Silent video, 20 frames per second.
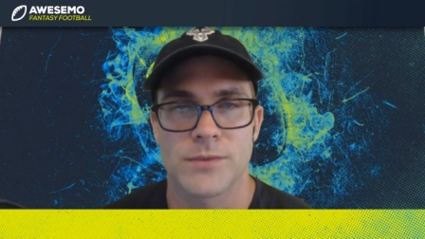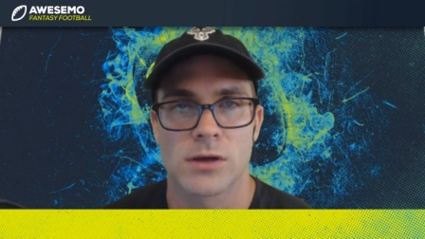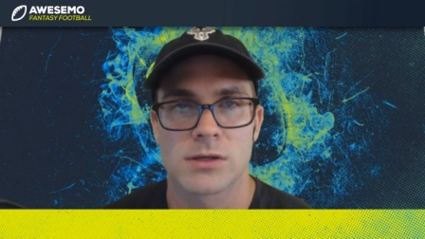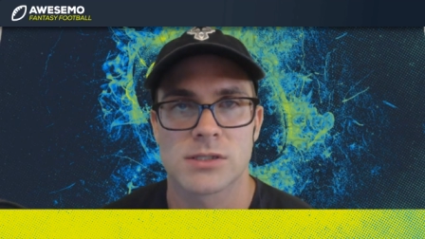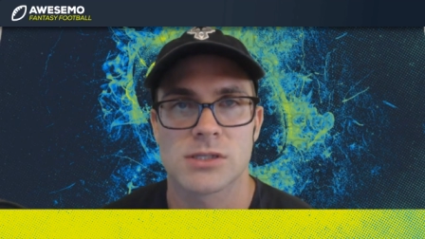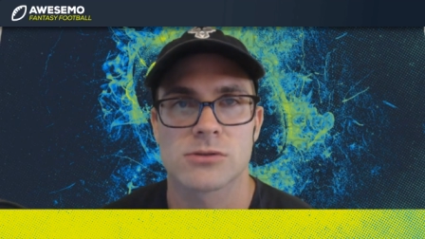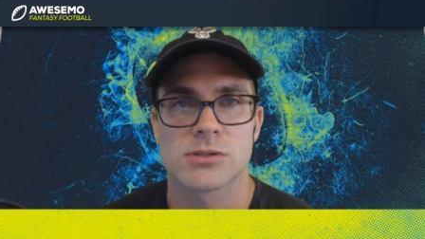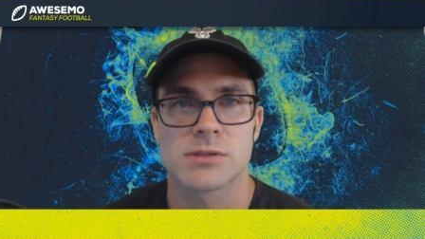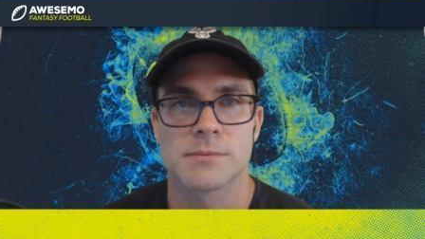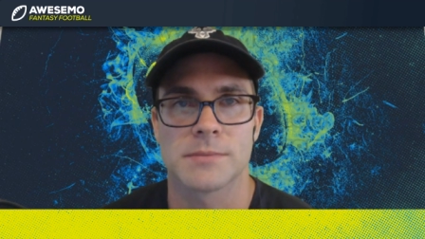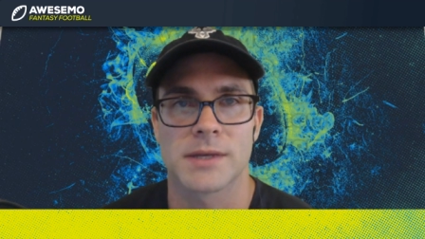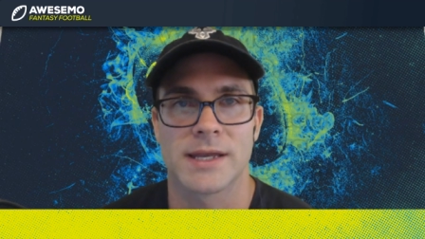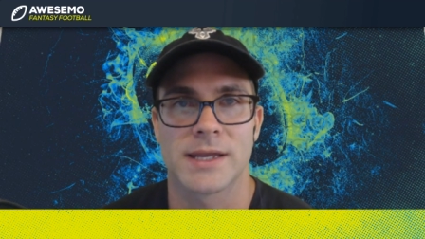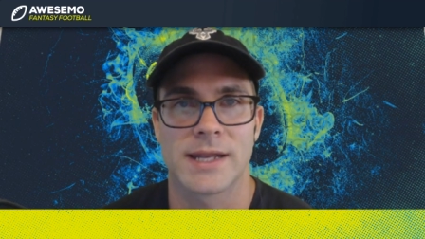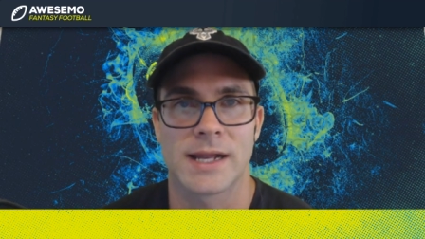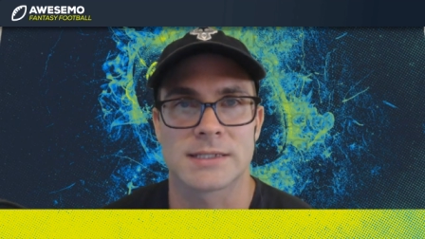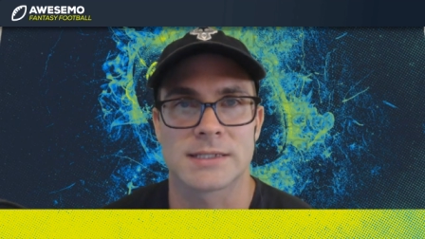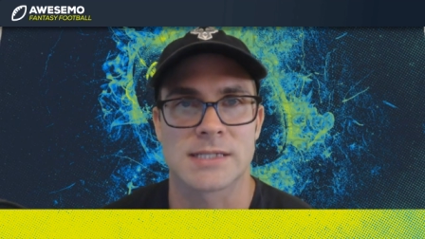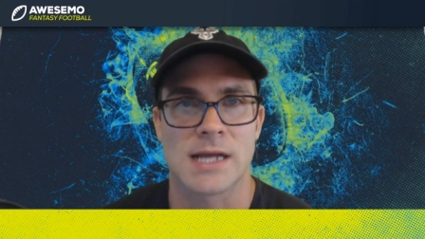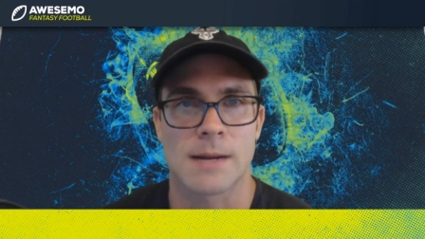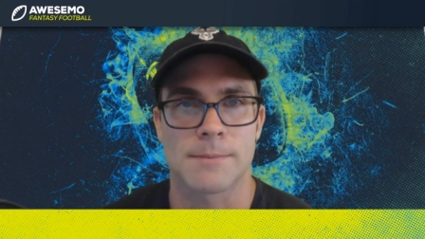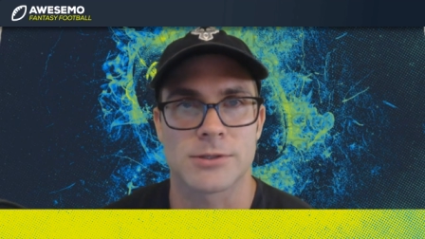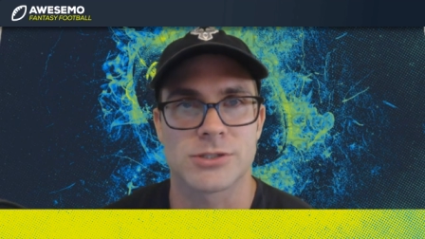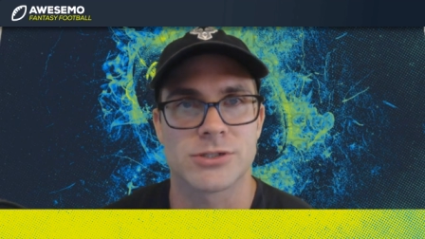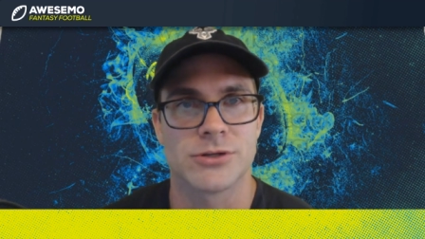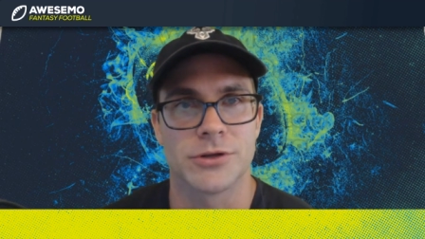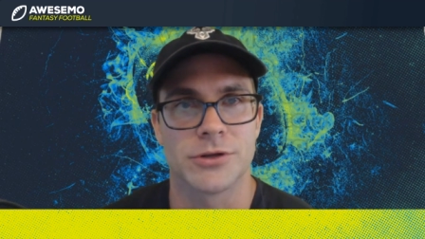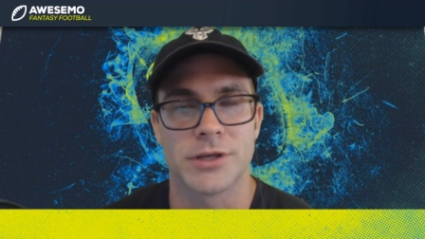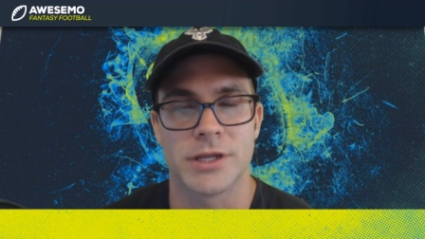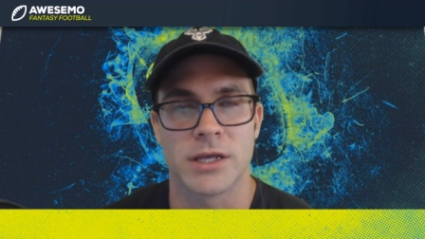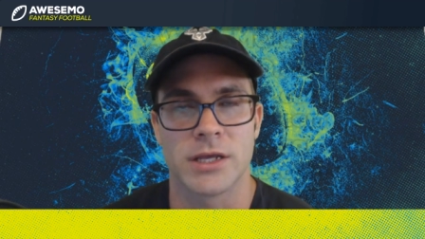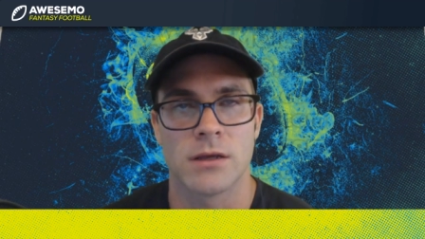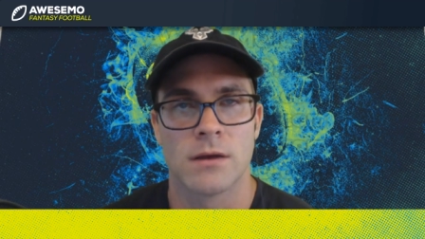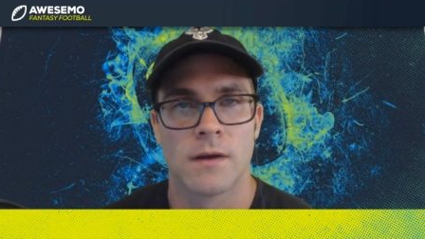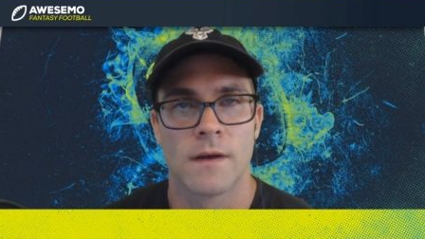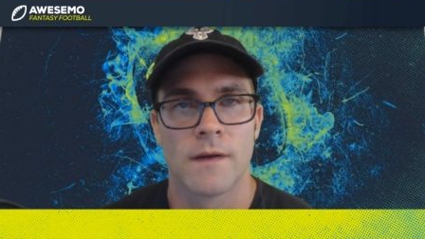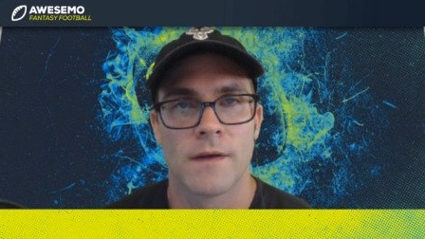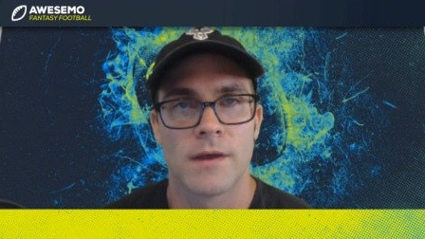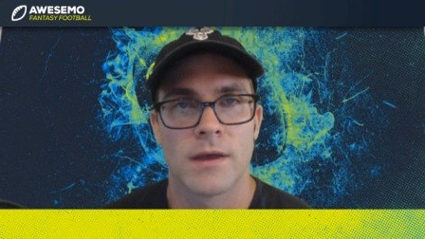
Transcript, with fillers: Also, some condensed opportunity